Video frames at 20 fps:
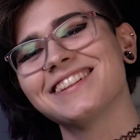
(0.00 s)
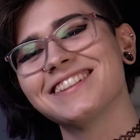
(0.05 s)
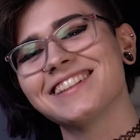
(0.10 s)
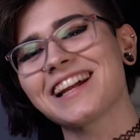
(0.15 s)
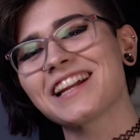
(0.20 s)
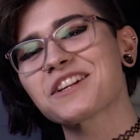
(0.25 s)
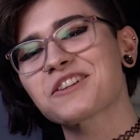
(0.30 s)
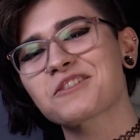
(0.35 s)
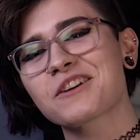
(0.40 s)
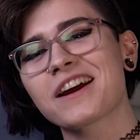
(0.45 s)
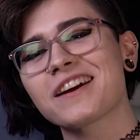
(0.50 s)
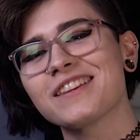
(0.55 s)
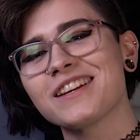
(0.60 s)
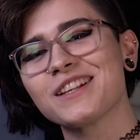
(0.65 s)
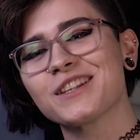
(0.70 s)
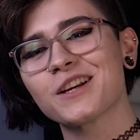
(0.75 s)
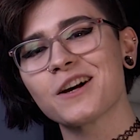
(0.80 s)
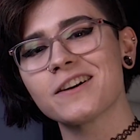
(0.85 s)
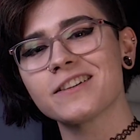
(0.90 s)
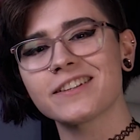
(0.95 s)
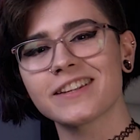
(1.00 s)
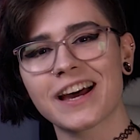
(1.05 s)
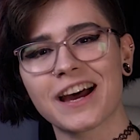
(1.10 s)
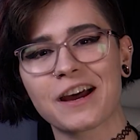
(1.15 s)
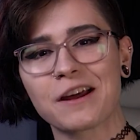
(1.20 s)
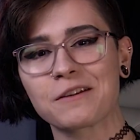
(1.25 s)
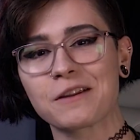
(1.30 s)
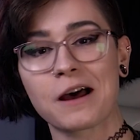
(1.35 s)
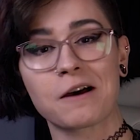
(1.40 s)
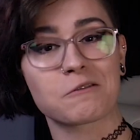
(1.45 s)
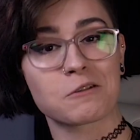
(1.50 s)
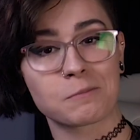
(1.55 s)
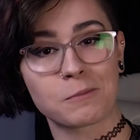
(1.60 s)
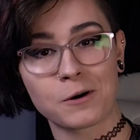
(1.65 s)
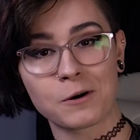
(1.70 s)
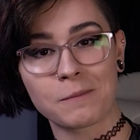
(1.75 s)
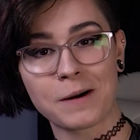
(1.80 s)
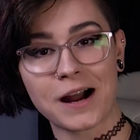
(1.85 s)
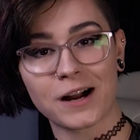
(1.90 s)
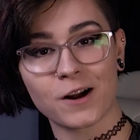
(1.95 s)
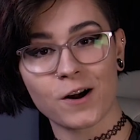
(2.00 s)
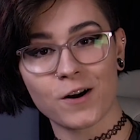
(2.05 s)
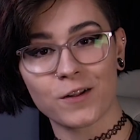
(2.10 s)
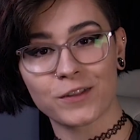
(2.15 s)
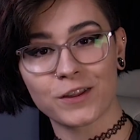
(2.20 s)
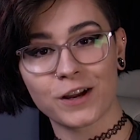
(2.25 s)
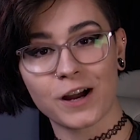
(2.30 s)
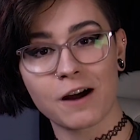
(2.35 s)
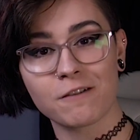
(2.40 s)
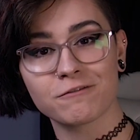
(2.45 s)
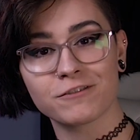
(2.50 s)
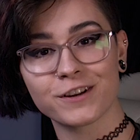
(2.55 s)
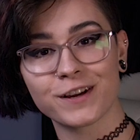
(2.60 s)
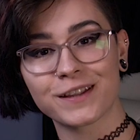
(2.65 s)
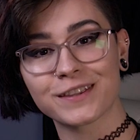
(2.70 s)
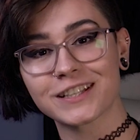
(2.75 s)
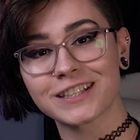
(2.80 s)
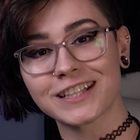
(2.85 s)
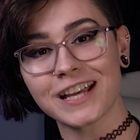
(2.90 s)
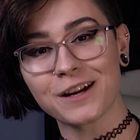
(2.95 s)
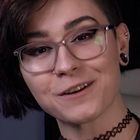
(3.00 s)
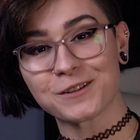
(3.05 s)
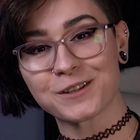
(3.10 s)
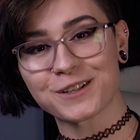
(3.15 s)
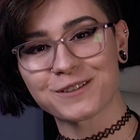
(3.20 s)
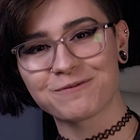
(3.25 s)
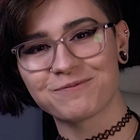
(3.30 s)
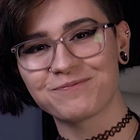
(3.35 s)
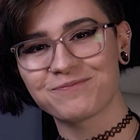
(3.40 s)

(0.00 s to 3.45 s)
Now let's try these on and I'll report back on the comfort and the sound.